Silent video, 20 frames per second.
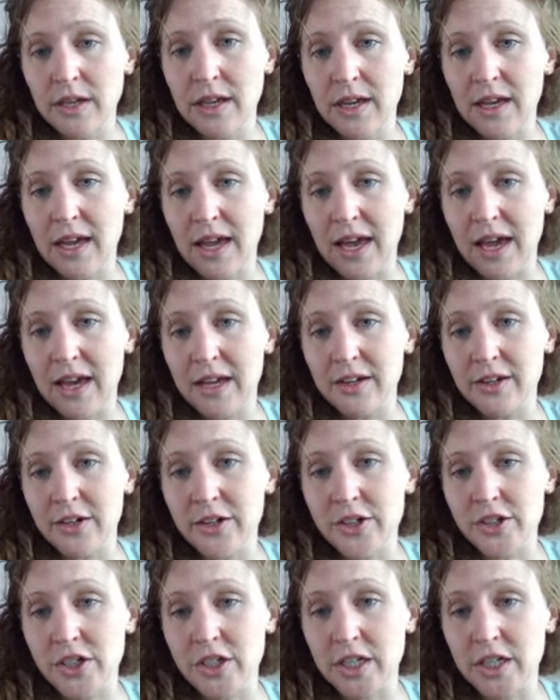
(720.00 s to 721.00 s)

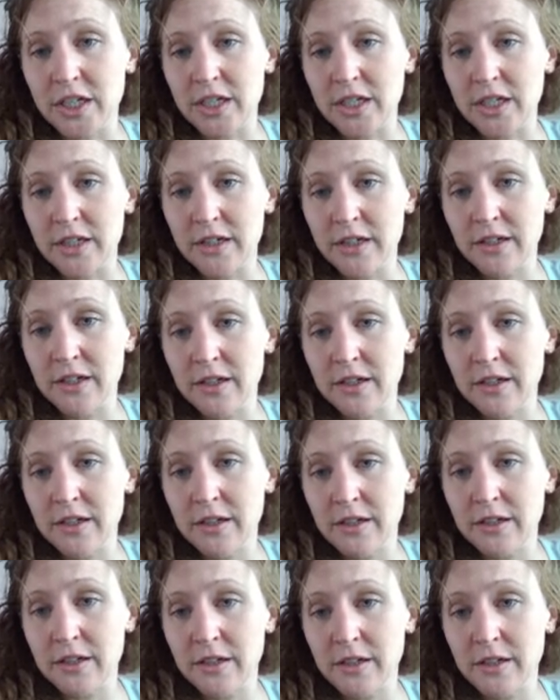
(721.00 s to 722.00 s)
energy
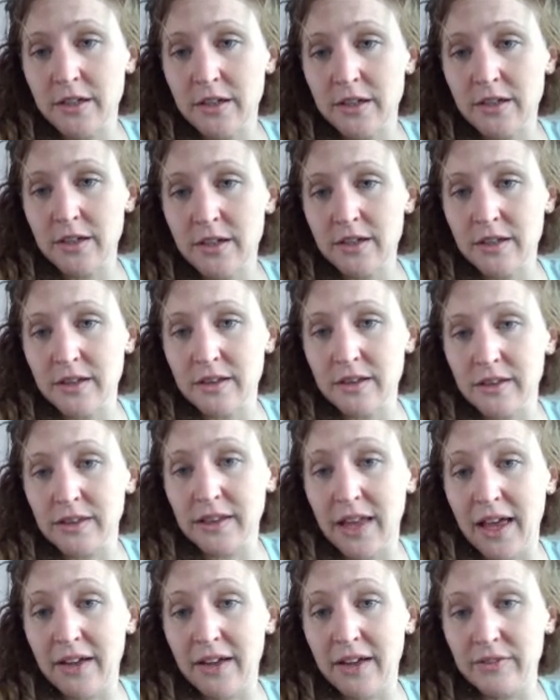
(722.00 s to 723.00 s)

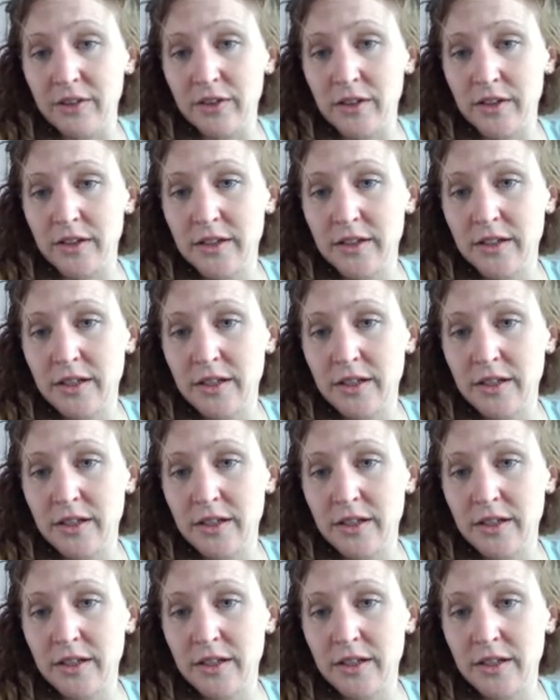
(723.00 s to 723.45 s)
level.